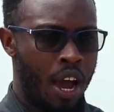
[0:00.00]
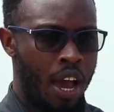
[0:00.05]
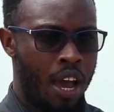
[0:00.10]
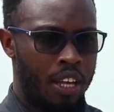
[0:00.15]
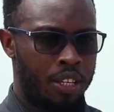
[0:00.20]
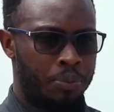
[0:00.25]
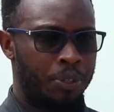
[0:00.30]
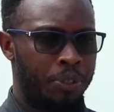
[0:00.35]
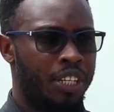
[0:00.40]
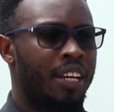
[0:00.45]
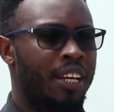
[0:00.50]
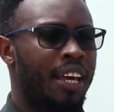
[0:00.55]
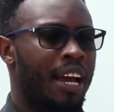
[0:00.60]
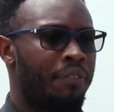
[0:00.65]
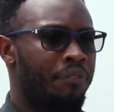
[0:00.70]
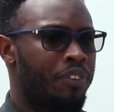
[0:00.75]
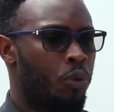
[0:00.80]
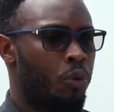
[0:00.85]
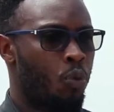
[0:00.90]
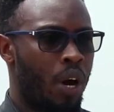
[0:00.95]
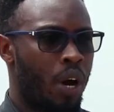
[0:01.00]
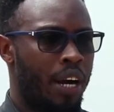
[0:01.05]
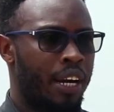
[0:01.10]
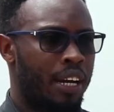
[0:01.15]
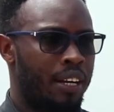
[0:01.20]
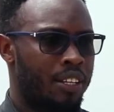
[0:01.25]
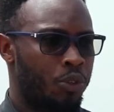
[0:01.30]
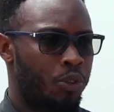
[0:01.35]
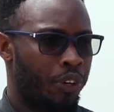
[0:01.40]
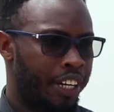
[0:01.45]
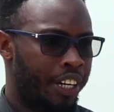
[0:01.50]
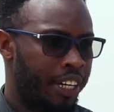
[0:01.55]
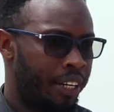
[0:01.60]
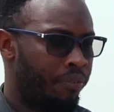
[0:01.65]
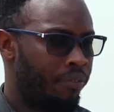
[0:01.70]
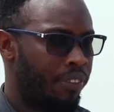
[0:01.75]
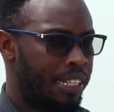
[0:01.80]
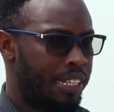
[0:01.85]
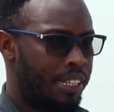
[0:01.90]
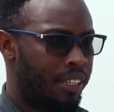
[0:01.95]
especially after one has already
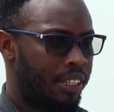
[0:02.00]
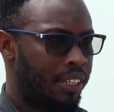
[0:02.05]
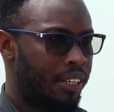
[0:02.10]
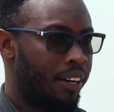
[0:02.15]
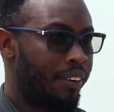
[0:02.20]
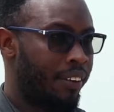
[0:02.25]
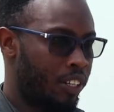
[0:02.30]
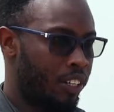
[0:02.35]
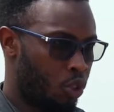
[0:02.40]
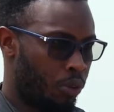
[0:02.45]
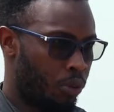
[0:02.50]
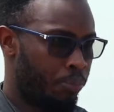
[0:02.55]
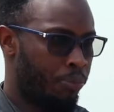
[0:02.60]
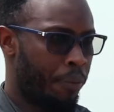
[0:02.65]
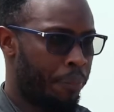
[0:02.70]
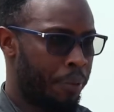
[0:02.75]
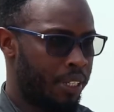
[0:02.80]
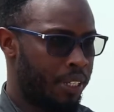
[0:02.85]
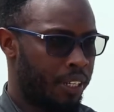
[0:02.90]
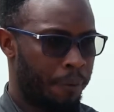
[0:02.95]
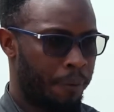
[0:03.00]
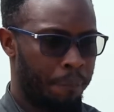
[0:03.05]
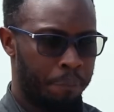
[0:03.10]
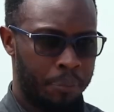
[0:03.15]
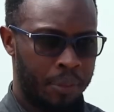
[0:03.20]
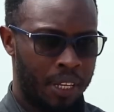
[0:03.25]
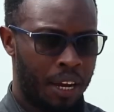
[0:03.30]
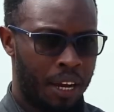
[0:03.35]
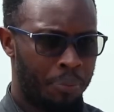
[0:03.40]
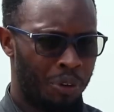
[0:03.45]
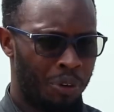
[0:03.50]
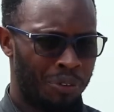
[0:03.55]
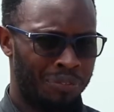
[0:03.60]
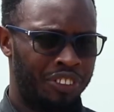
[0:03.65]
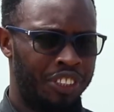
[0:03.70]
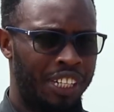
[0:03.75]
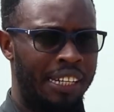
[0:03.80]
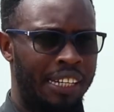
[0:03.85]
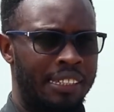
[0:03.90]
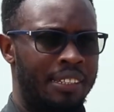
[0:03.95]
invested in a rental property, there are a couple of
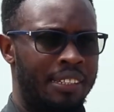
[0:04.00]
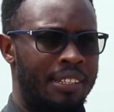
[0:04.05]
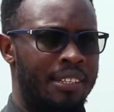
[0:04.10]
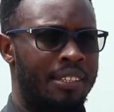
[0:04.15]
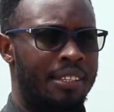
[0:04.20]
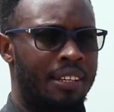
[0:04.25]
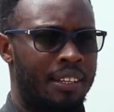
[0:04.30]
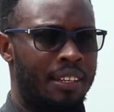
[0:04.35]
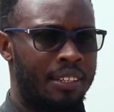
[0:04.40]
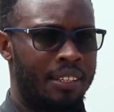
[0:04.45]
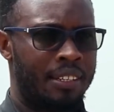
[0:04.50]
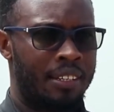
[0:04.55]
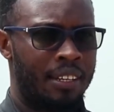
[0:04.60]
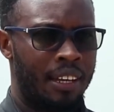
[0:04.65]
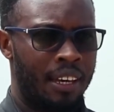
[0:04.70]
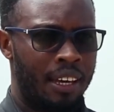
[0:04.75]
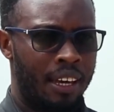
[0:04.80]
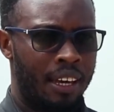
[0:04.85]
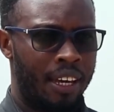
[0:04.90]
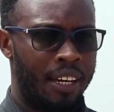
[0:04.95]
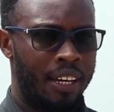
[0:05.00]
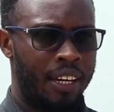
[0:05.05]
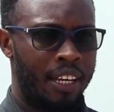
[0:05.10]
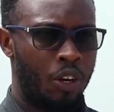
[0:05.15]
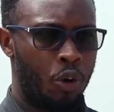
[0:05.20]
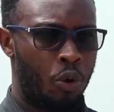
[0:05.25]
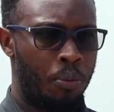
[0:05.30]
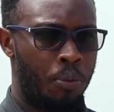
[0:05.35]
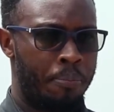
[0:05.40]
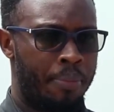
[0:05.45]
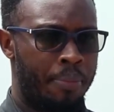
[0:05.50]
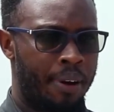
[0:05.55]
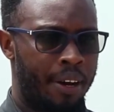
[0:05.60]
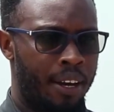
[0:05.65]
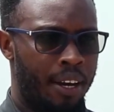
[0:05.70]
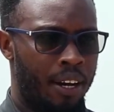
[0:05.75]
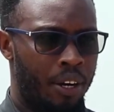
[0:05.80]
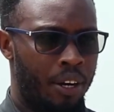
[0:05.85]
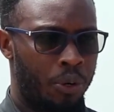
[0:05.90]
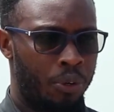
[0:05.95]
challenges that any home
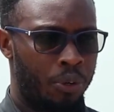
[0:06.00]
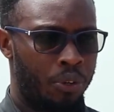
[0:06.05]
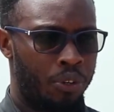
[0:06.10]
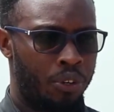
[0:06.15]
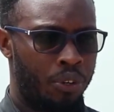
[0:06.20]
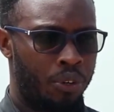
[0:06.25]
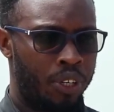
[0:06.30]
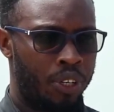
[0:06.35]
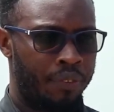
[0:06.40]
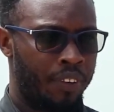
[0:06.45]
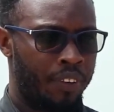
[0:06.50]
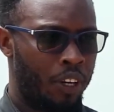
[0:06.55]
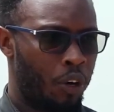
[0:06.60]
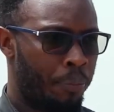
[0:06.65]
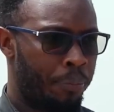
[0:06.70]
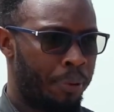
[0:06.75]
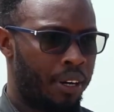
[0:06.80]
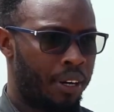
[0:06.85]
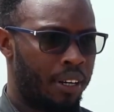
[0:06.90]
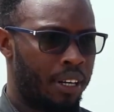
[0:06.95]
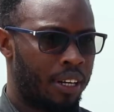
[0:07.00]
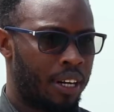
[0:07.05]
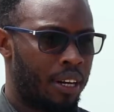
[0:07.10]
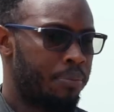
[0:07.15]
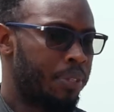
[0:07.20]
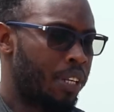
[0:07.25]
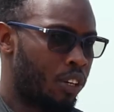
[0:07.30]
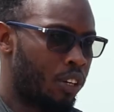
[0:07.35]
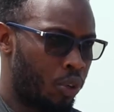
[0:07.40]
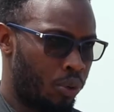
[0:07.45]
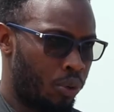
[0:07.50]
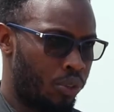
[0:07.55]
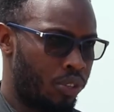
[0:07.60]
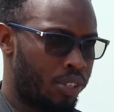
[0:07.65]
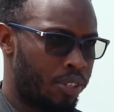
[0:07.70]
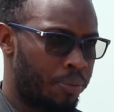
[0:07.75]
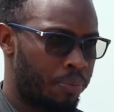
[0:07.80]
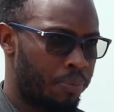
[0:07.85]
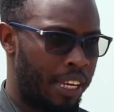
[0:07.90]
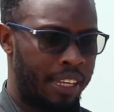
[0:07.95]
buyer or developer comes
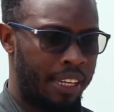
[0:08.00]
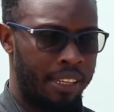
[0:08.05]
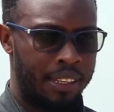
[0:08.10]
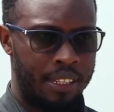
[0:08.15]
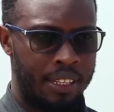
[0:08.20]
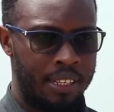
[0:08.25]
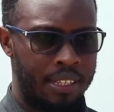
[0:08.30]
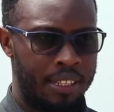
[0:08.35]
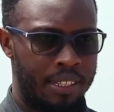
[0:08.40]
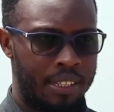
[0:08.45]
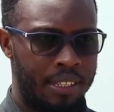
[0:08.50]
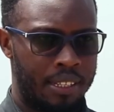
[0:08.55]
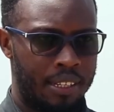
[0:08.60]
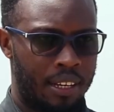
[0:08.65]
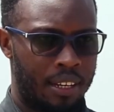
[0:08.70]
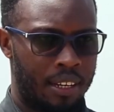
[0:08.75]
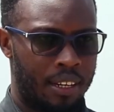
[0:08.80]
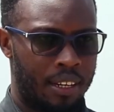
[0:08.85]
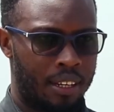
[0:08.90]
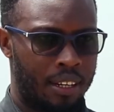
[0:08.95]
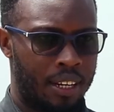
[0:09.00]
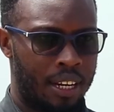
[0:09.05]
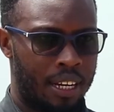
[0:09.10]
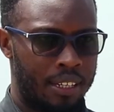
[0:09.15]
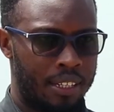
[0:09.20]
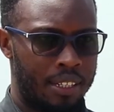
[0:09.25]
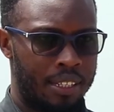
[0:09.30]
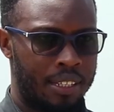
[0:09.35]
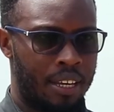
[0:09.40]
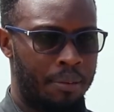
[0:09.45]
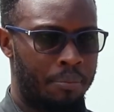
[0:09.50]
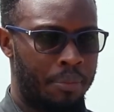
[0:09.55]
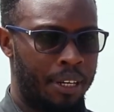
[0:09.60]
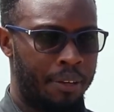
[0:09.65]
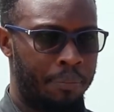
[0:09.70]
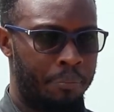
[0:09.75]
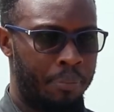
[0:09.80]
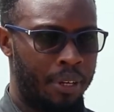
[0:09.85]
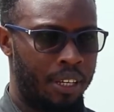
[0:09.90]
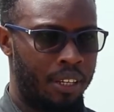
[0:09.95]
across. And these can somely
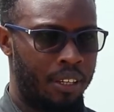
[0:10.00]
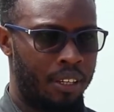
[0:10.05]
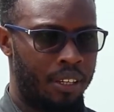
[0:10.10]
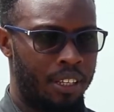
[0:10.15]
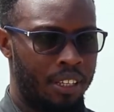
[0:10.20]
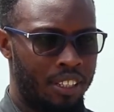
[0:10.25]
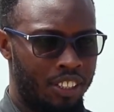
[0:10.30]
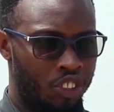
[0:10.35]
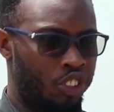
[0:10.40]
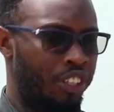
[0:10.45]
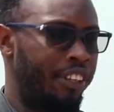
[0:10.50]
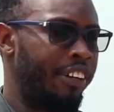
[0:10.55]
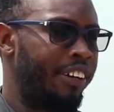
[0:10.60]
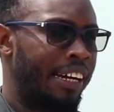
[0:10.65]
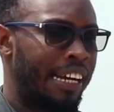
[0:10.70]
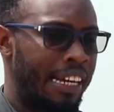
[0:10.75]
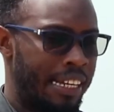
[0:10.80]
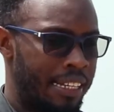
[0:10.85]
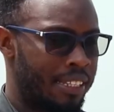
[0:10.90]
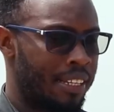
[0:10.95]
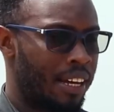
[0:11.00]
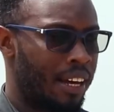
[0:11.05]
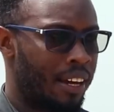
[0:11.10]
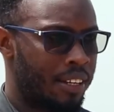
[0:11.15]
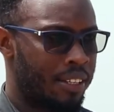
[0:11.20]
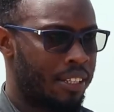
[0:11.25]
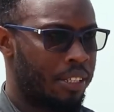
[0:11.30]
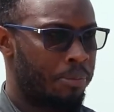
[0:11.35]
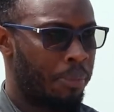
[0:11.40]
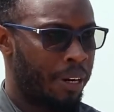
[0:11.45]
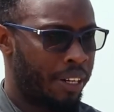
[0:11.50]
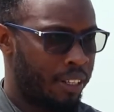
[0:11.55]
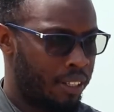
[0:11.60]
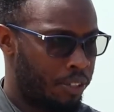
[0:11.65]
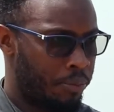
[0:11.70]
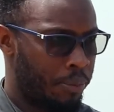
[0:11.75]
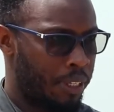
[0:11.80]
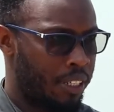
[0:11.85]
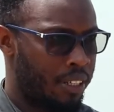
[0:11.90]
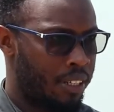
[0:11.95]
be generalized as
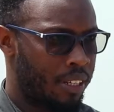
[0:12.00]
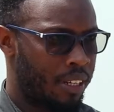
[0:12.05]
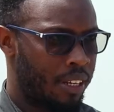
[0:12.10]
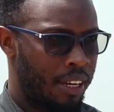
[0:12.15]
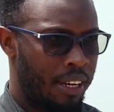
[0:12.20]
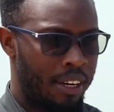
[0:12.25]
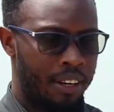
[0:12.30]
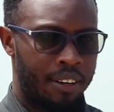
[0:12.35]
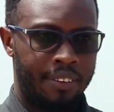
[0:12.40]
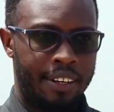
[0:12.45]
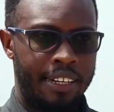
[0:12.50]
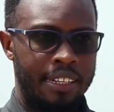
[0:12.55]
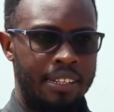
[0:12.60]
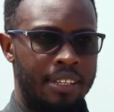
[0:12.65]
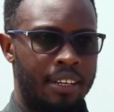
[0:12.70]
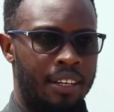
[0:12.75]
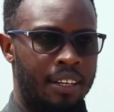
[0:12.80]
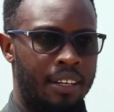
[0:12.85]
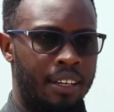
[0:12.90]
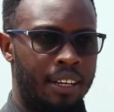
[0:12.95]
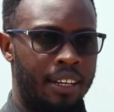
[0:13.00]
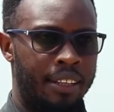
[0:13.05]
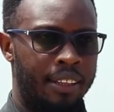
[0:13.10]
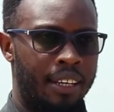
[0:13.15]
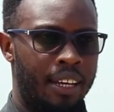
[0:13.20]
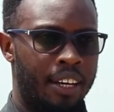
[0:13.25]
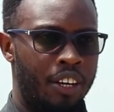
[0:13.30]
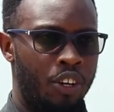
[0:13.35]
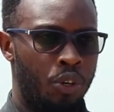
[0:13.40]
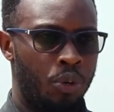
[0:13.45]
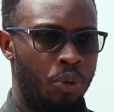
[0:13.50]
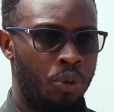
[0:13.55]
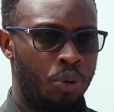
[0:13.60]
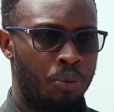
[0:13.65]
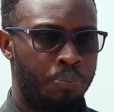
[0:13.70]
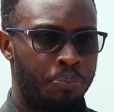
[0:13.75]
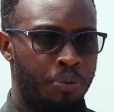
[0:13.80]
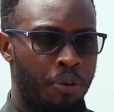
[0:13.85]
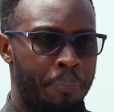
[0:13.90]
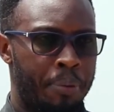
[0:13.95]
management, right? And there are no
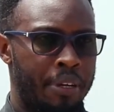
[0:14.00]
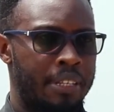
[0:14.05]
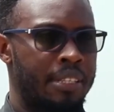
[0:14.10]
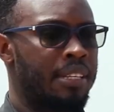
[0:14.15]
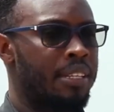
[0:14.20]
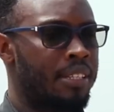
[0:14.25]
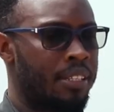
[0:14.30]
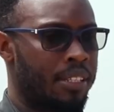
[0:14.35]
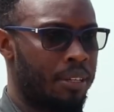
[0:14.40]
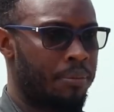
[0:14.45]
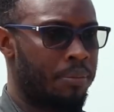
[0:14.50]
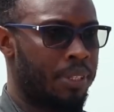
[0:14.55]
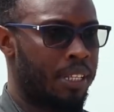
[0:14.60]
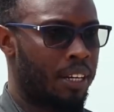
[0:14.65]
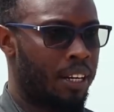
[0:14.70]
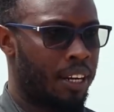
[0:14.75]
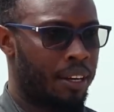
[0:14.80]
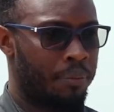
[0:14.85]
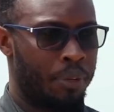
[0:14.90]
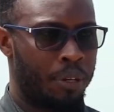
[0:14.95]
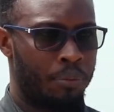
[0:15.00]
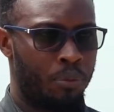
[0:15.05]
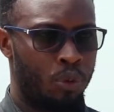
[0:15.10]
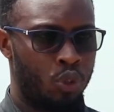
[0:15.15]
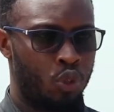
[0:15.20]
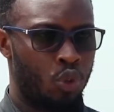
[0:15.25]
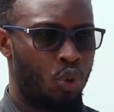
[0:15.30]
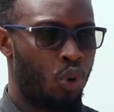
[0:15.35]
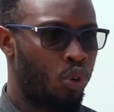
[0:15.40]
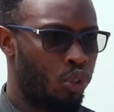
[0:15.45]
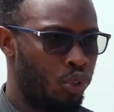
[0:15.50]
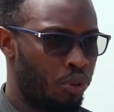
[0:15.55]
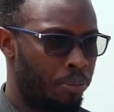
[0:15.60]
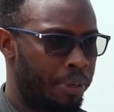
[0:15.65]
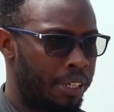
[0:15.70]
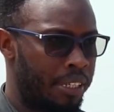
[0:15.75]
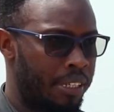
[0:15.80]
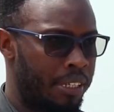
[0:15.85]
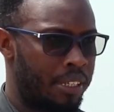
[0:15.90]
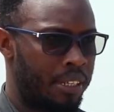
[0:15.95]
proper systems that can be able to
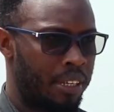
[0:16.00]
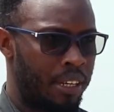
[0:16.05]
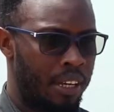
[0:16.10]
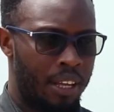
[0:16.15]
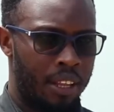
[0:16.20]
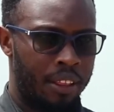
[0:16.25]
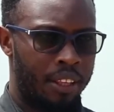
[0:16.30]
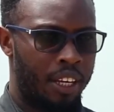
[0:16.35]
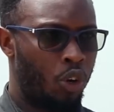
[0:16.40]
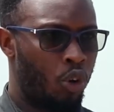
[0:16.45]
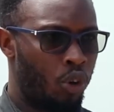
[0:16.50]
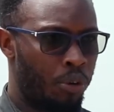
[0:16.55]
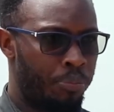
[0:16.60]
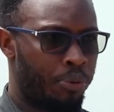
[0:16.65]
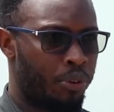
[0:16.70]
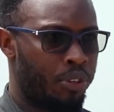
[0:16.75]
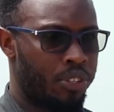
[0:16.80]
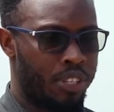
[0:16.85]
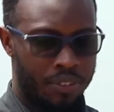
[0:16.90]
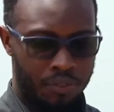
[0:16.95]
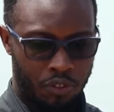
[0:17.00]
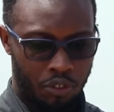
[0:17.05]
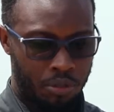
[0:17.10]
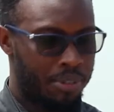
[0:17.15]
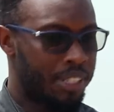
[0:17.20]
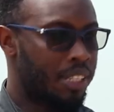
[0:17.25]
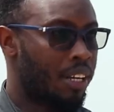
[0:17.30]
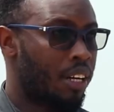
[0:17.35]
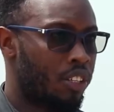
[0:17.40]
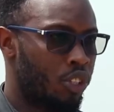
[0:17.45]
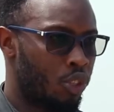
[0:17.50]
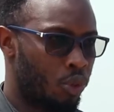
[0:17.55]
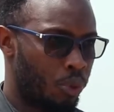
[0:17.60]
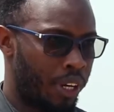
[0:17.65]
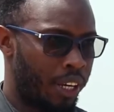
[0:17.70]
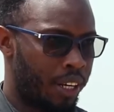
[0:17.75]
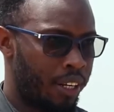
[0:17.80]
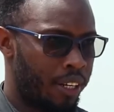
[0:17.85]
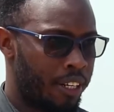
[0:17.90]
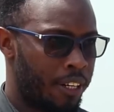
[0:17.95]
automate the whole process from start to
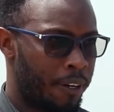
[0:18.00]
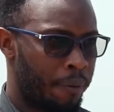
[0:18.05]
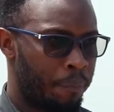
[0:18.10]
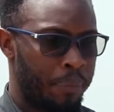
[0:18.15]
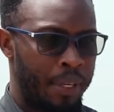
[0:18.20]
end.